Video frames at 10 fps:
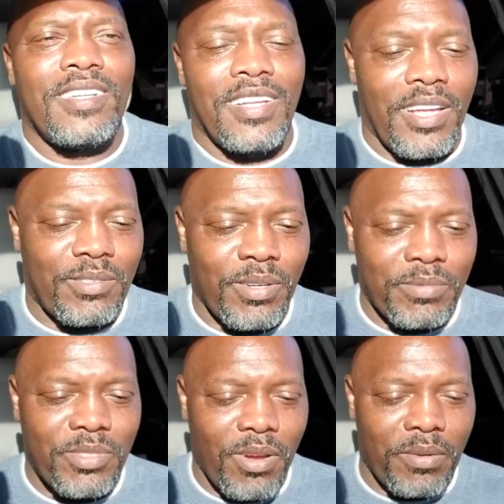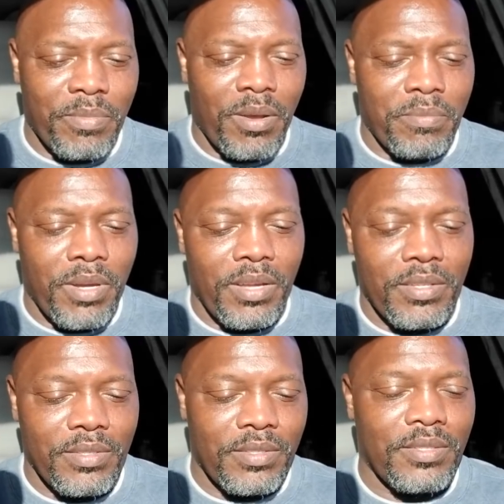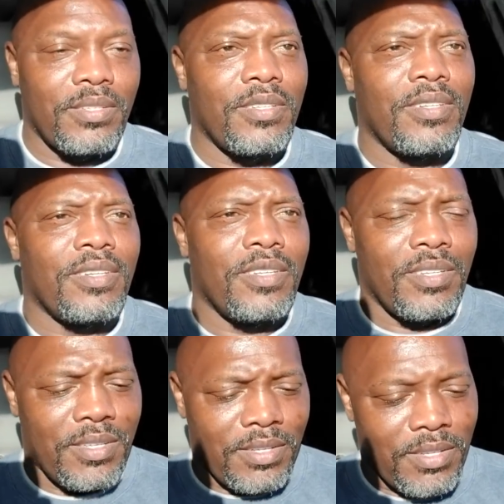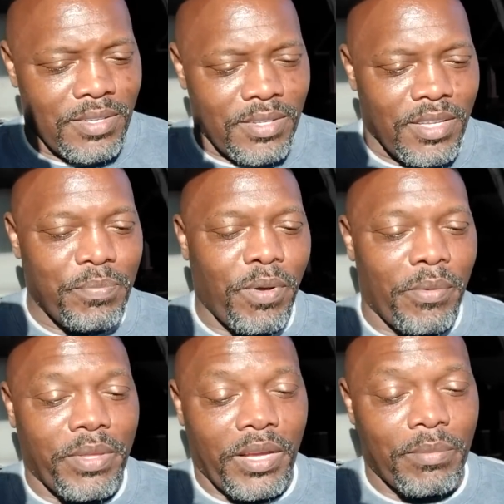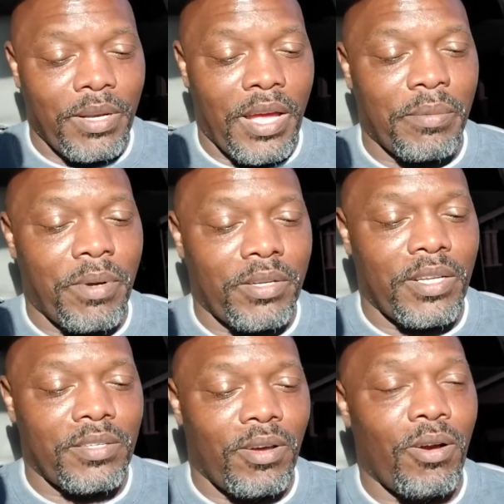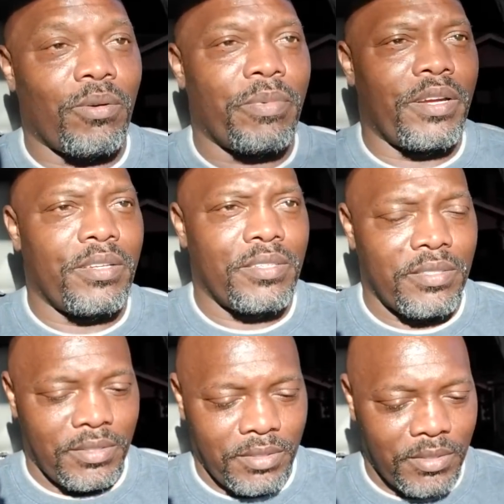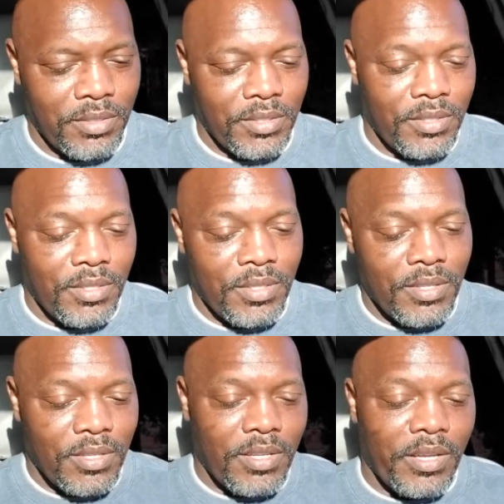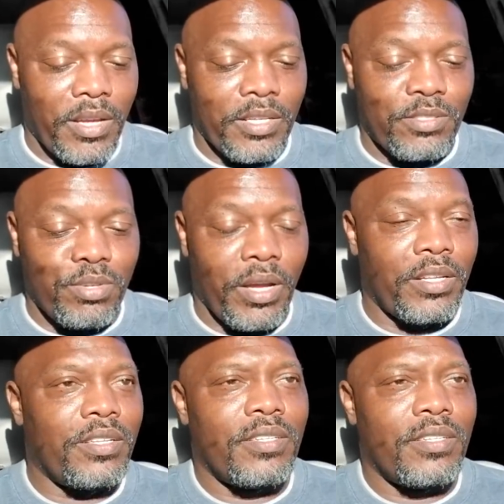That's what I'm talking about, man. He probably think I'm lying about that dog, man. Hey, Trenny.